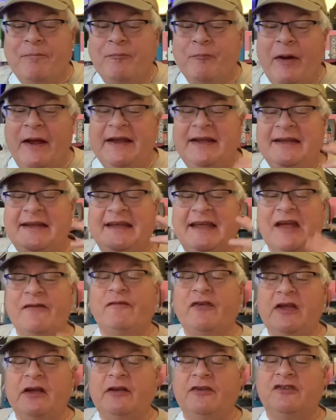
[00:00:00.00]
by
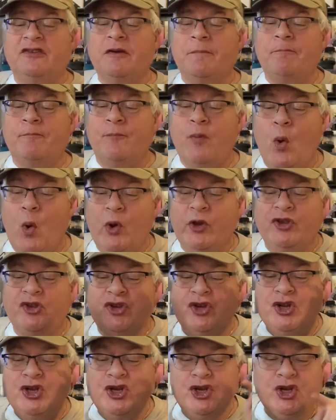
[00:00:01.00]
giving support
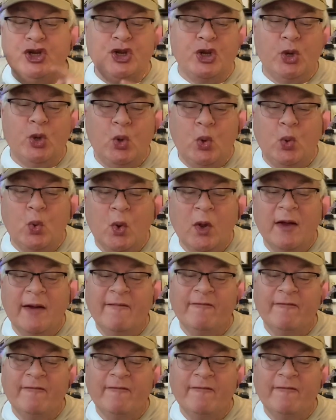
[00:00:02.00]
to you